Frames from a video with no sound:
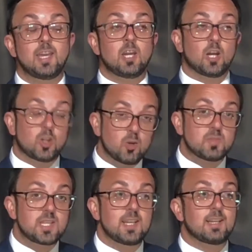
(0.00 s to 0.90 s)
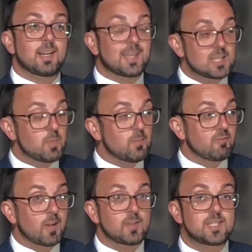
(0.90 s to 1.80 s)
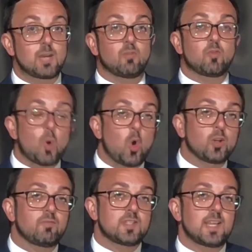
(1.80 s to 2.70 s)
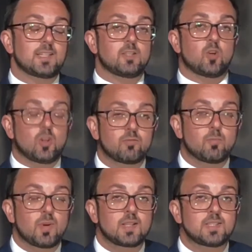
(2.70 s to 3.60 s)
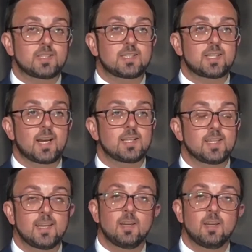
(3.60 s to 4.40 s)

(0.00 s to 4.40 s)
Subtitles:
and comes in and gets people around the table from all different sectors, all different parts of society,